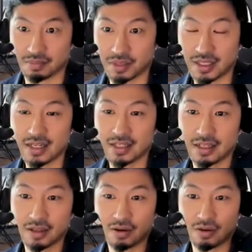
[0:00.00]
But then
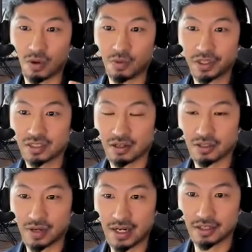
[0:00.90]
when we
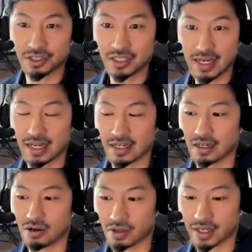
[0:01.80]
started to understand,
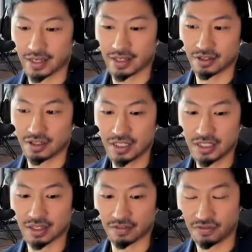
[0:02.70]
okay, there
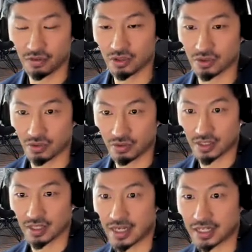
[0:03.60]
is a foot to
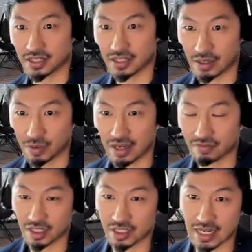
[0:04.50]
glutes connection that we
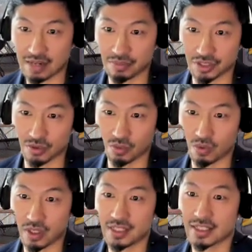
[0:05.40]
have to establish.
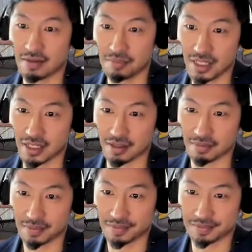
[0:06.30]
What is that
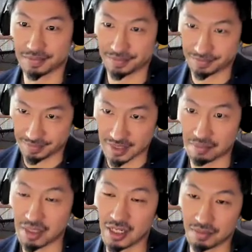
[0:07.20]
medium?
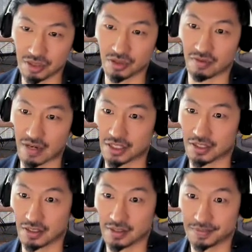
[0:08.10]
That medium is your fascia.